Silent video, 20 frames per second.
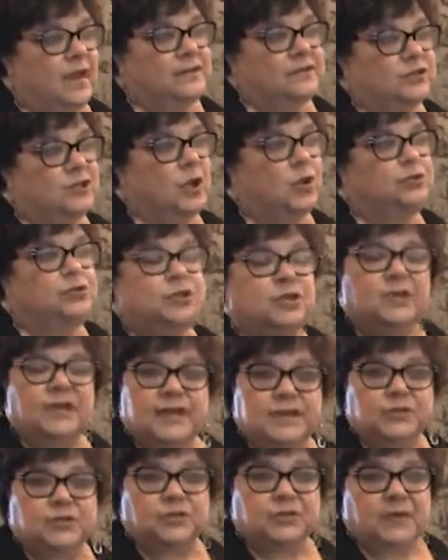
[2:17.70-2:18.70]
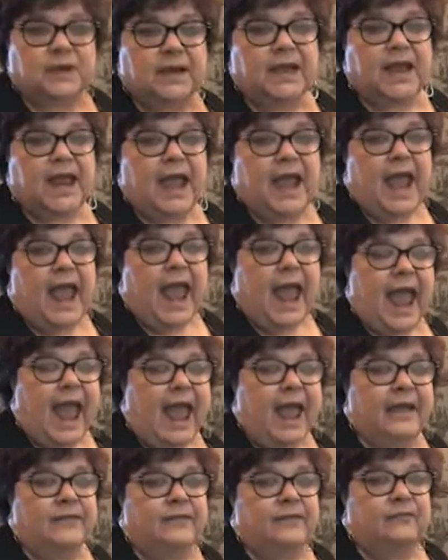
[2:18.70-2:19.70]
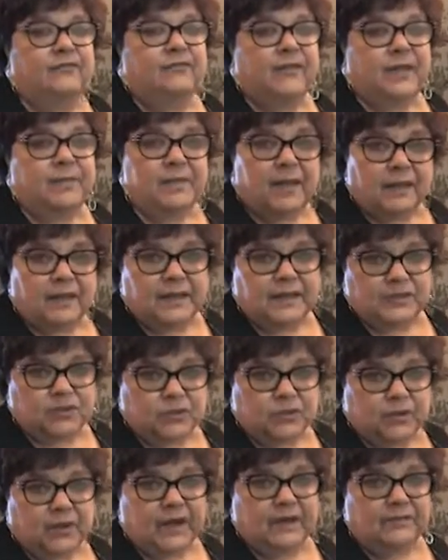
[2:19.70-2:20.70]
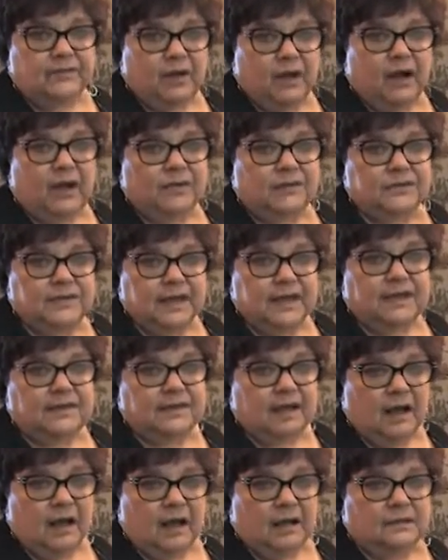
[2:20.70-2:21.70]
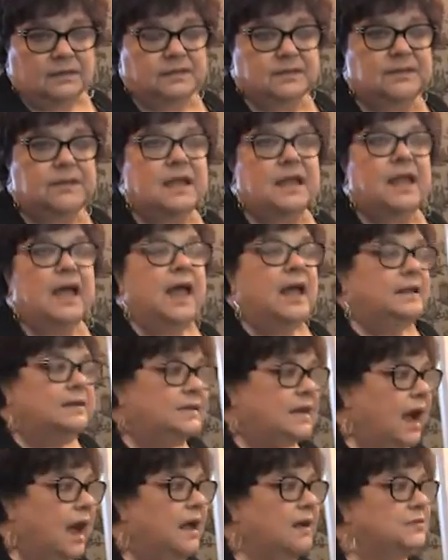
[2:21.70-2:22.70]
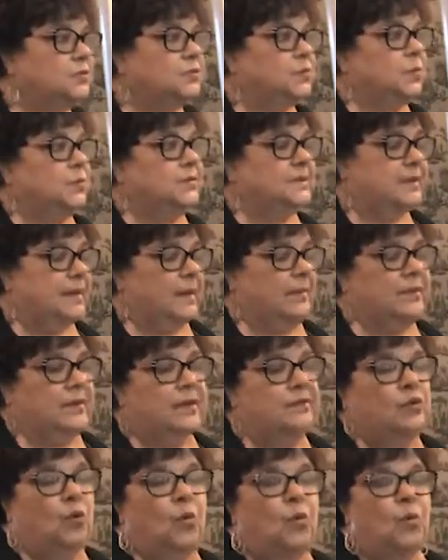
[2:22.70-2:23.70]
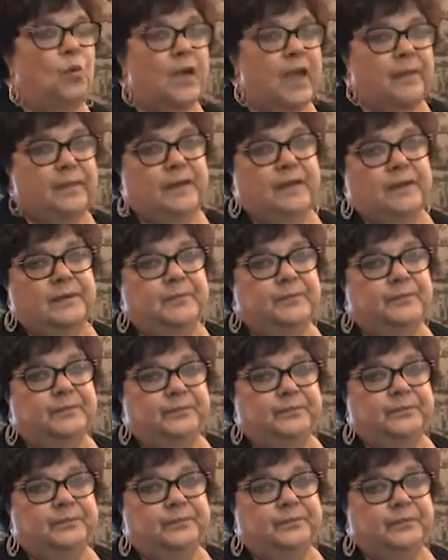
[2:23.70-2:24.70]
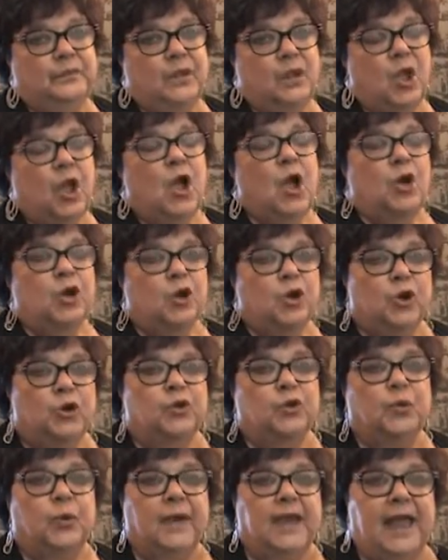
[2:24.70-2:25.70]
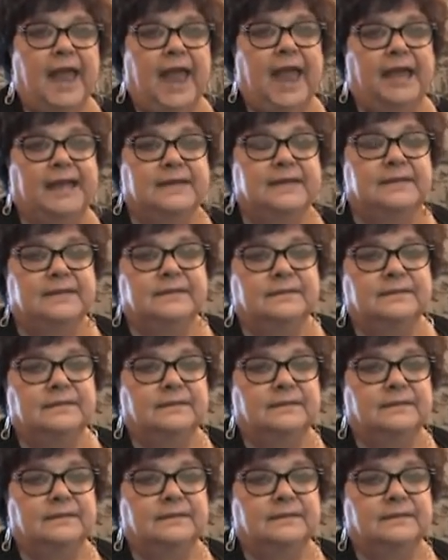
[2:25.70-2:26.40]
social history and the female history involved in dolls. Dolls were something that women could create